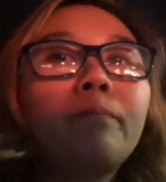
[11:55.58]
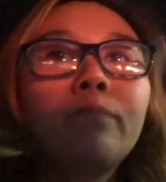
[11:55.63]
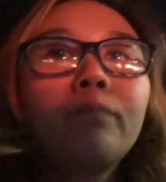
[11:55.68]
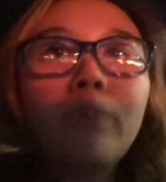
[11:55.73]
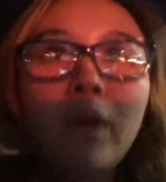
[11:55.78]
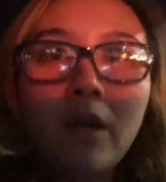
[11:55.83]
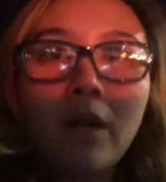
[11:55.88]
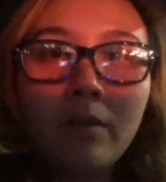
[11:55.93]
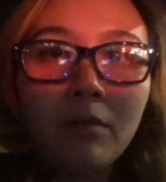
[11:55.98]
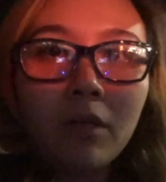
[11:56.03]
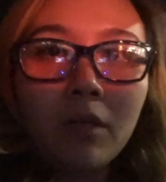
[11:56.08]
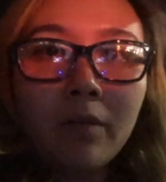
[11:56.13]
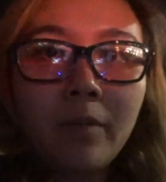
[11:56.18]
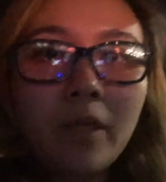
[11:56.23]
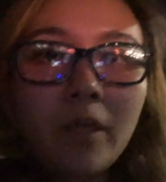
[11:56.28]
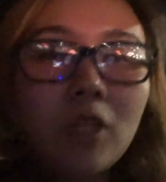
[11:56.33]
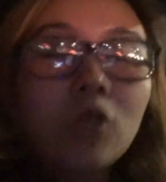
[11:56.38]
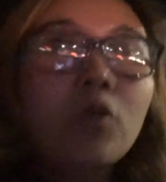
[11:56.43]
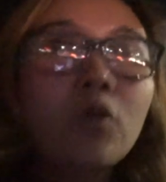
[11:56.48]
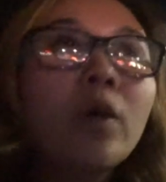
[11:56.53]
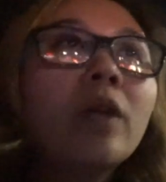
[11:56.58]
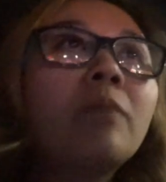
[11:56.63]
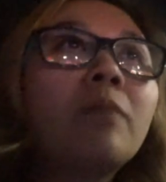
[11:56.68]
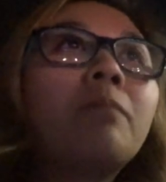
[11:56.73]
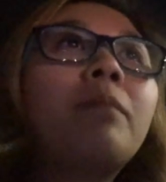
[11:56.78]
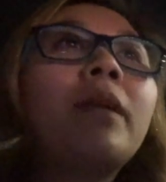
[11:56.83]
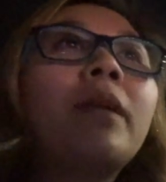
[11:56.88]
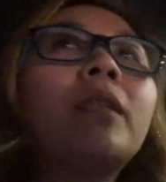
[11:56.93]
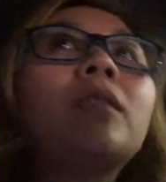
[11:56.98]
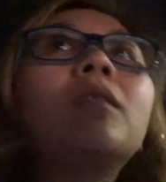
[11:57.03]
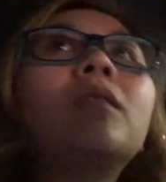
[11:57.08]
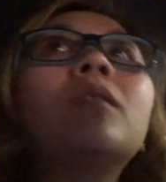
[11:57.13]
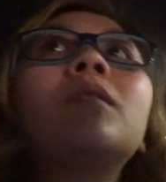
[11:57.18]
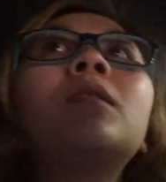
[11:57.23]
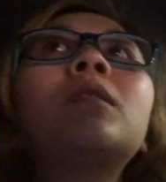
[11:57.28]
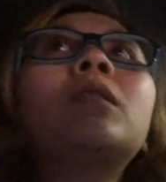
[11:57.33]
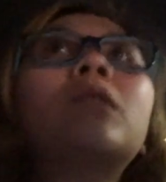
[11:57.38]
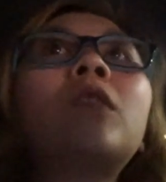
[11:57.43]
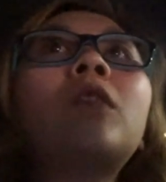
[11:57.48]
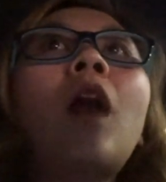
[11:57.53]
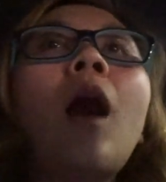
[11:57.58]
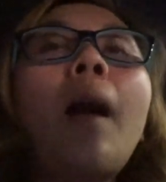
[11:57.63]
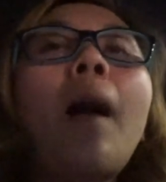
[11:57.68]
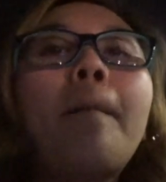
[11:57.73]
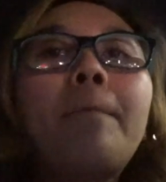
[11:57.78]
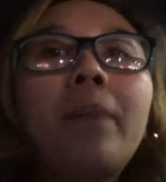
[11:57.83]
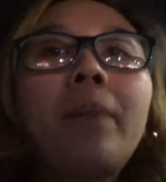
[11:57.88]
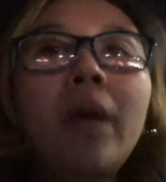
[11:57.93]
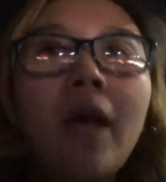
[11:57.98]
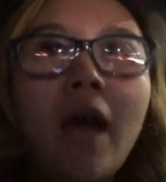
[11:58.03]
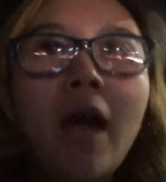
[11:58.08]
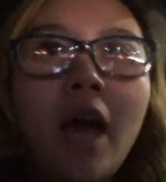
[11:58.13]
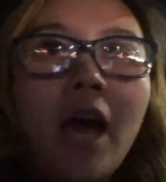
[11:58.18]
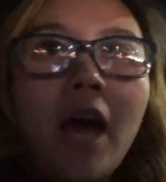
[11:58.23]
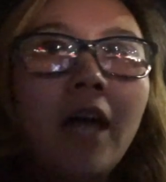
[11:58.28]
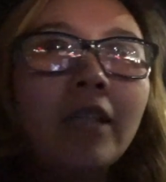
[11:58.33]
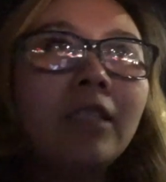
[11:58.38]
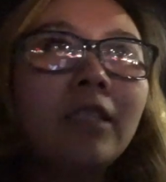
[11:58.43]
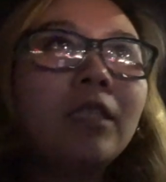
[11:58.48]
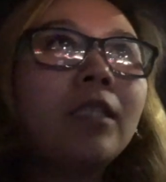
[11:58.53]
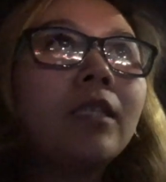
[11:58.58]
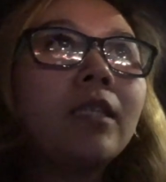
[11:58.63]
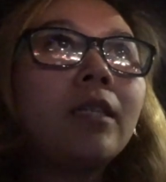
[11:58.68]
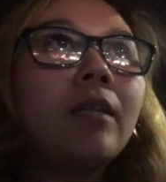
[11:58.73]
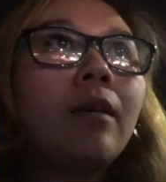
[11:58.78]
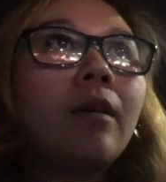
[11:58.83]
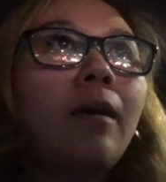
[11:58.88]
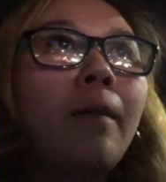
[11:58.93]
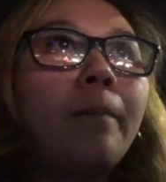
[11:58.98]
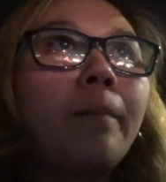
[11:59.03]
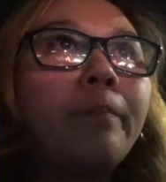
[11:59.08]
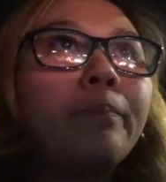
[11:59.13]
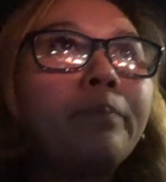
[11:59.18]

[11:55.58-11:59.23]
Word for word: But I'm gonna make a quick pit stop at um,